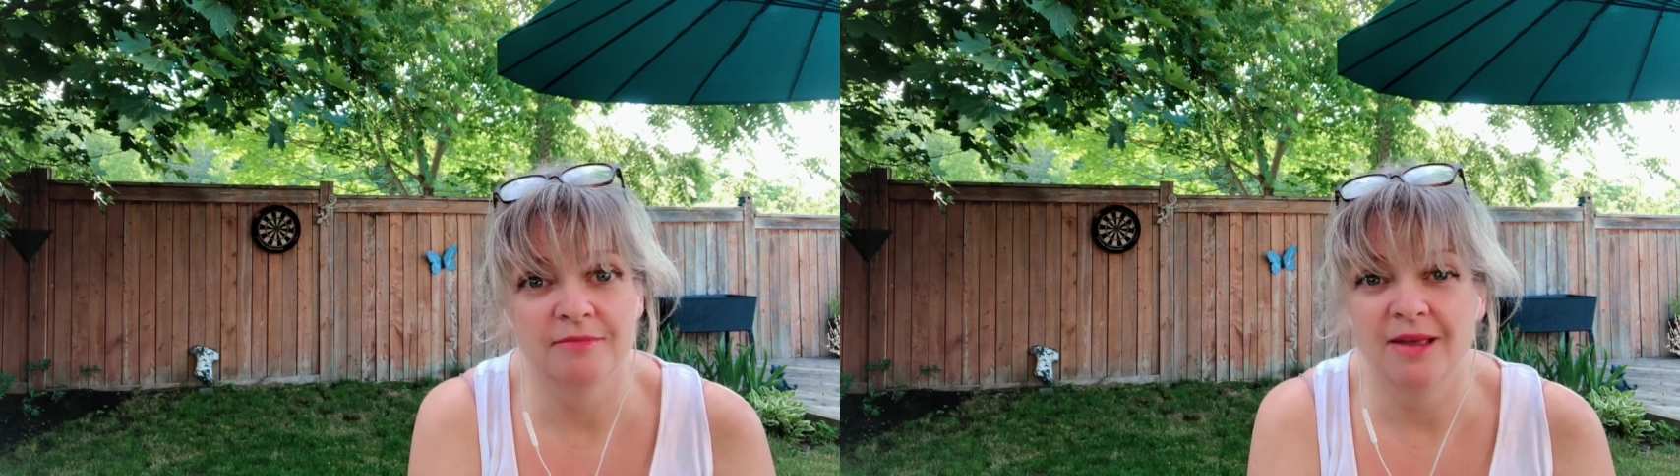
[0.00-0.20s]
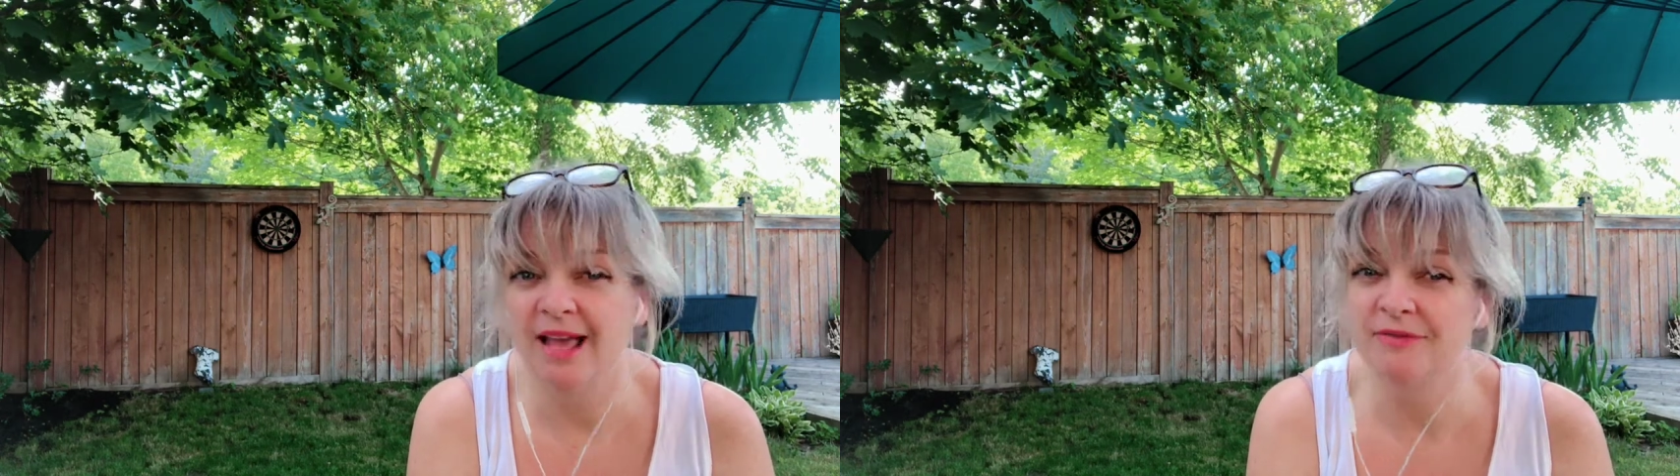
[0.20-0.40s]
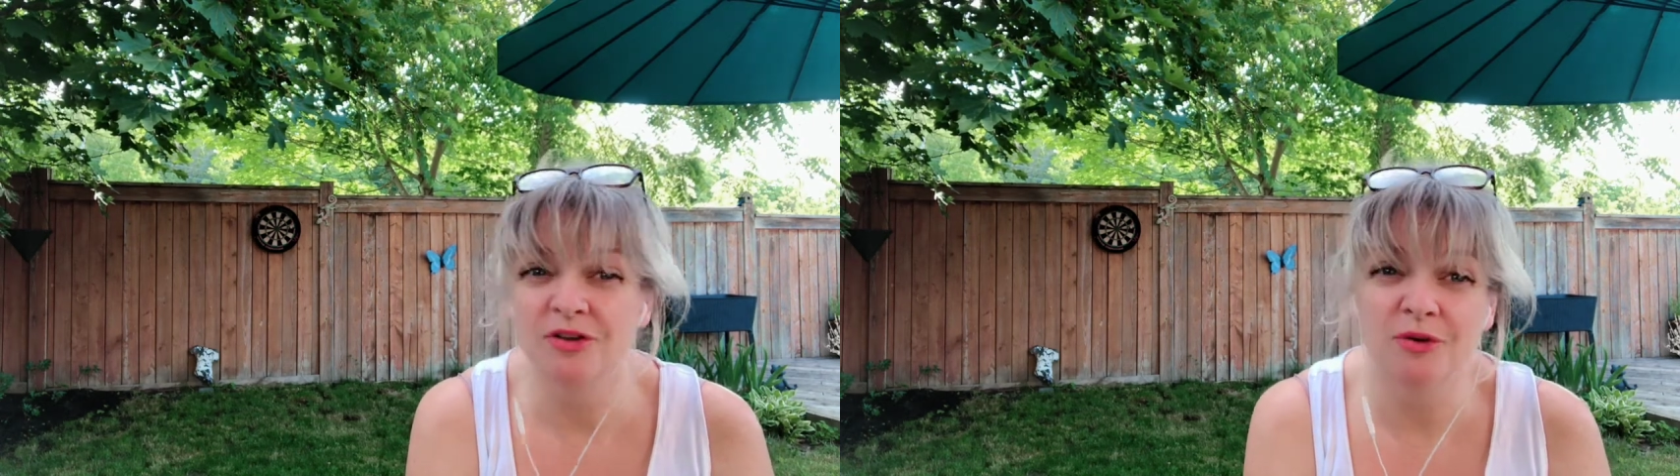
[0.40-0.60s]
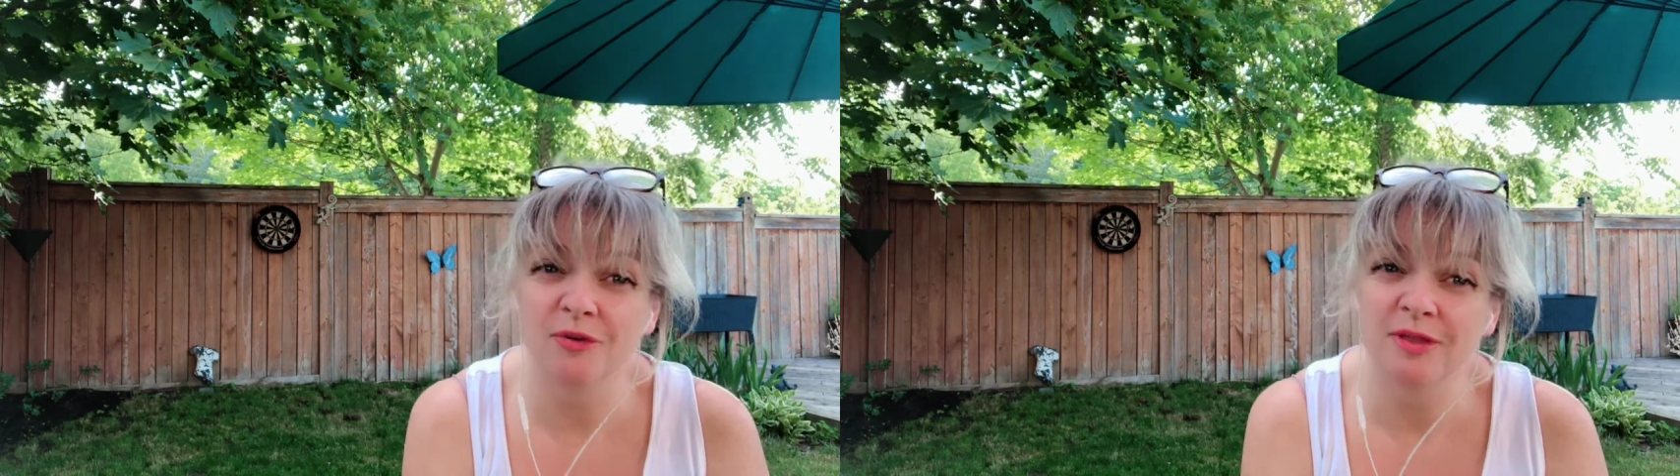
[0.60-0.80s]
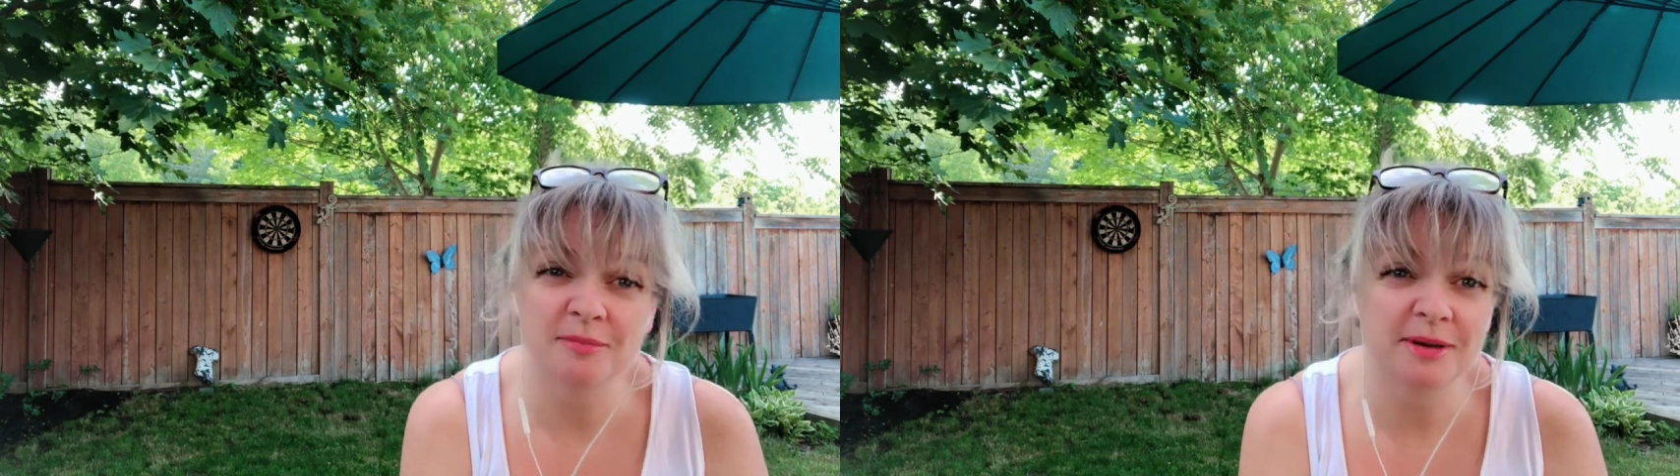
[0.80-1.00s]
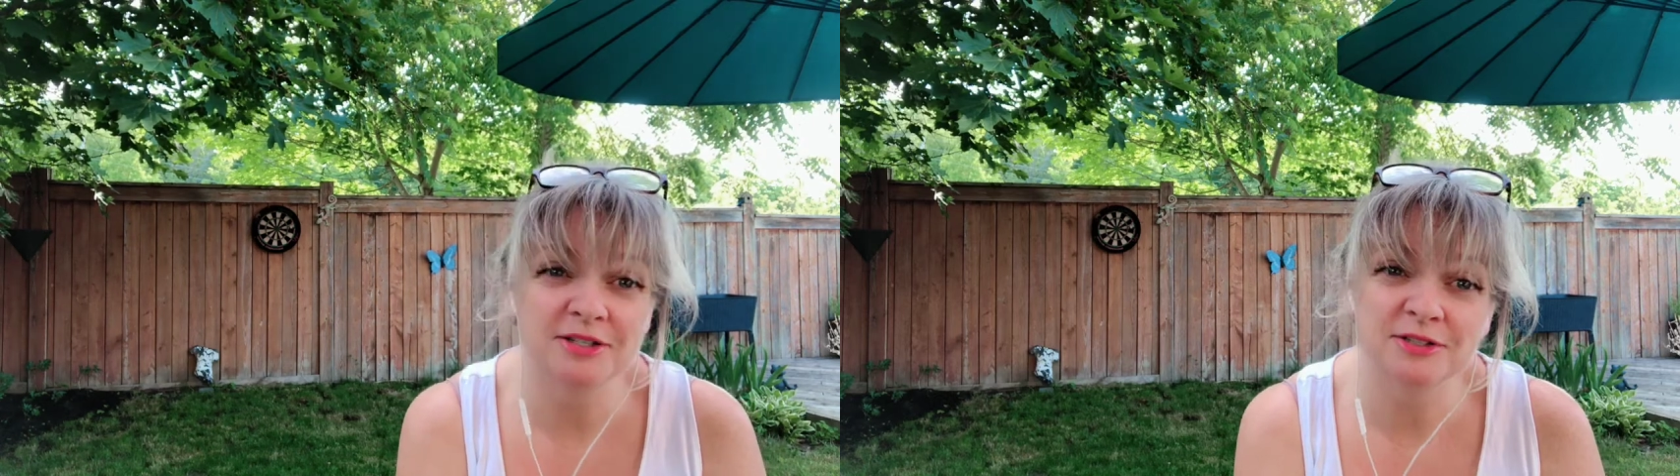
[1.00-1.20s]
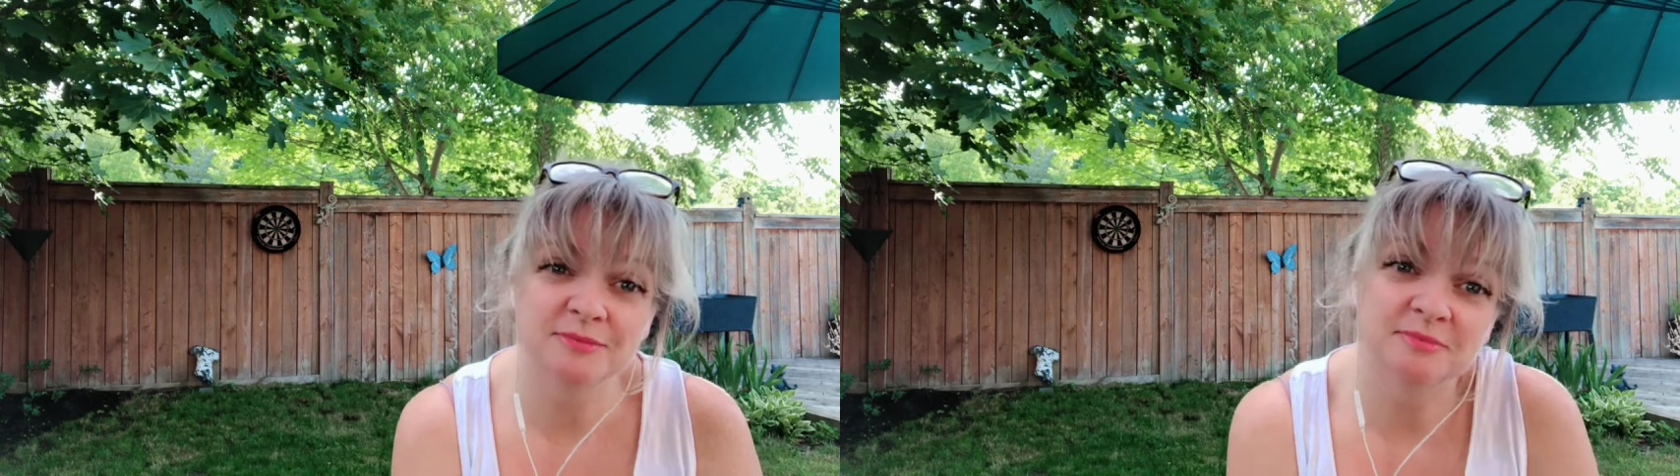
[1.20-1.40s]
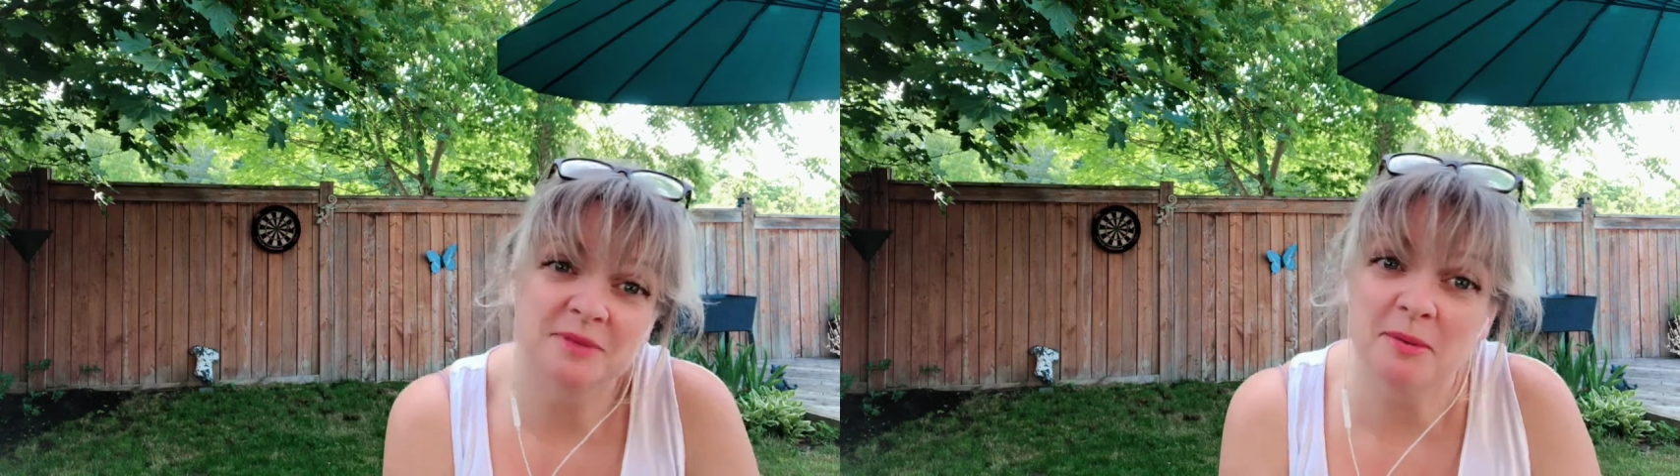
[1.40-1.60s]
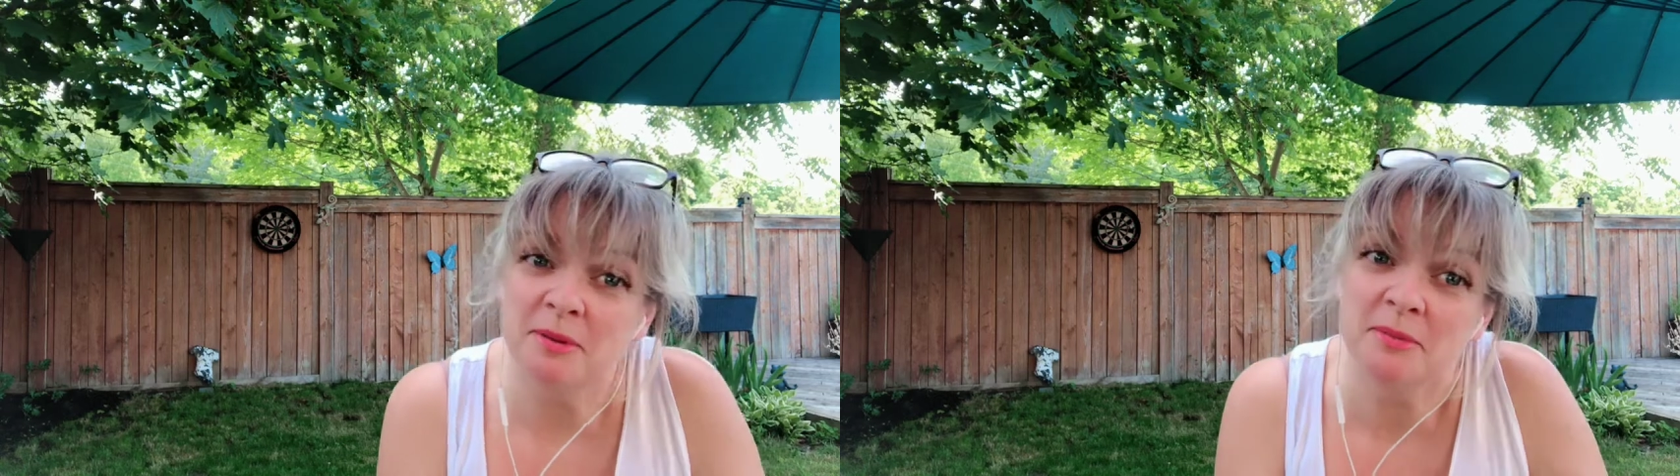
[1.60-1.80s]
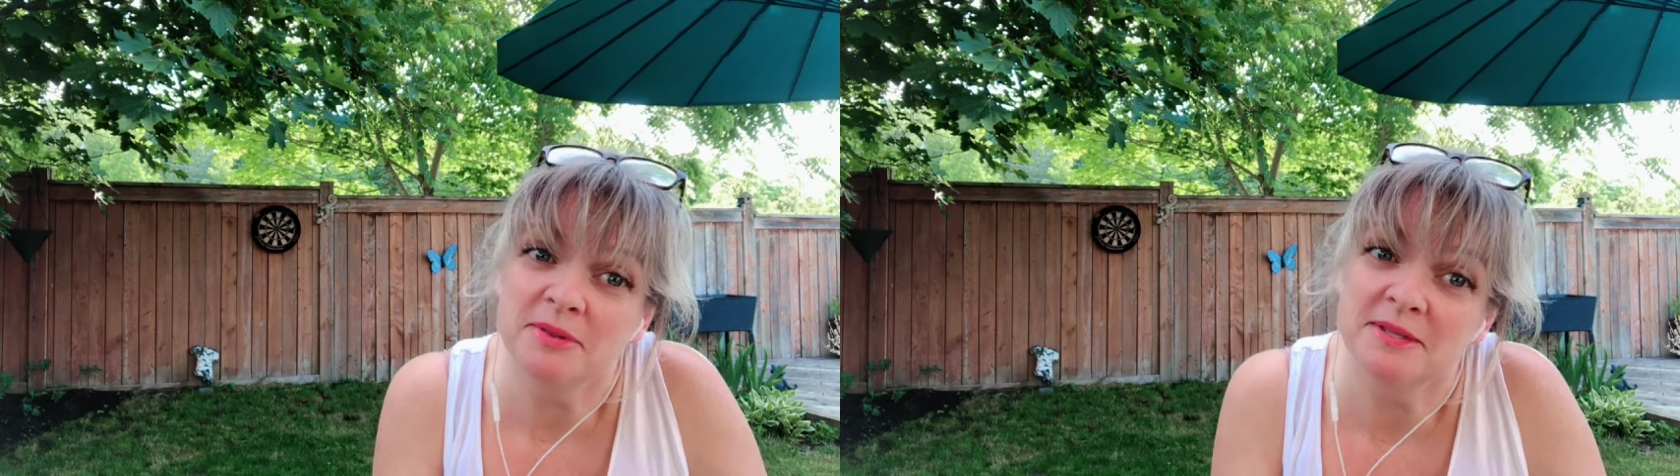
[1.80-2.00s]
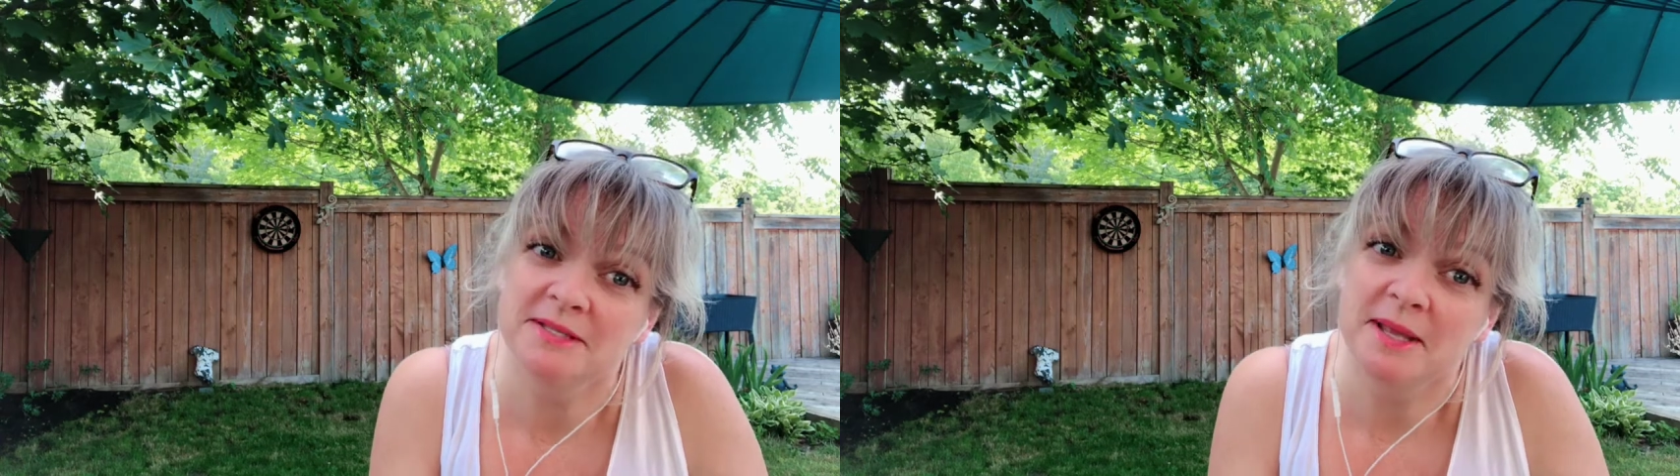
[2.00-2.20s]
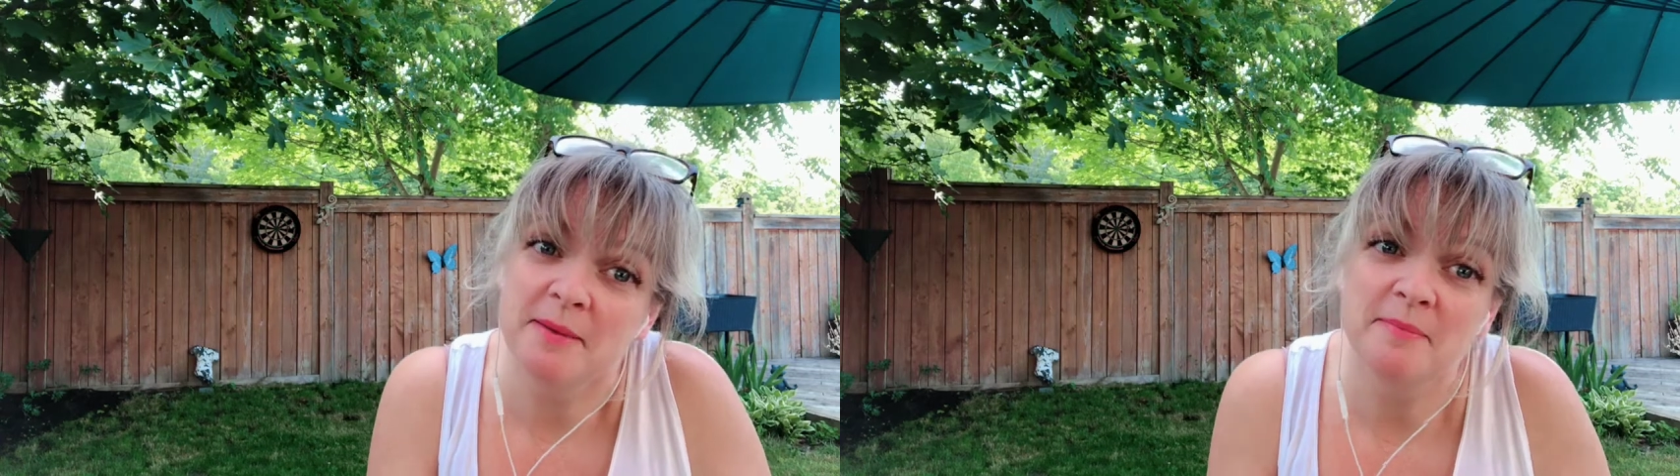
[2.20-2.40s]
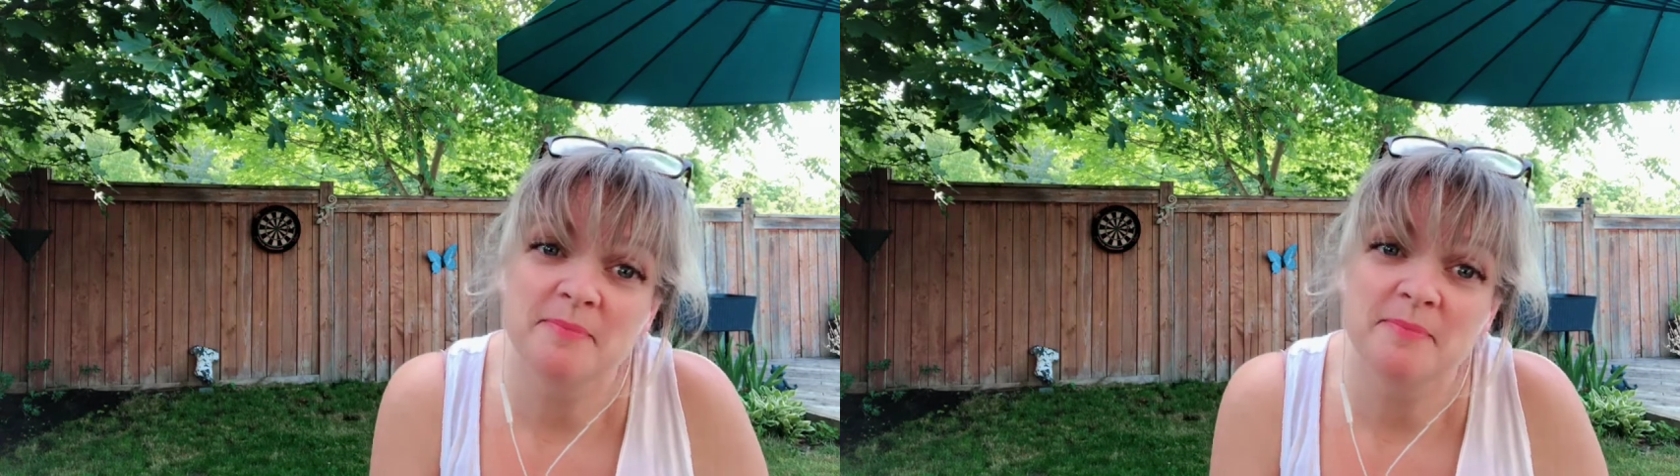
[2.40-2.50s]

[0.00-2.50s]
I haven't grown that much. I'm about the same.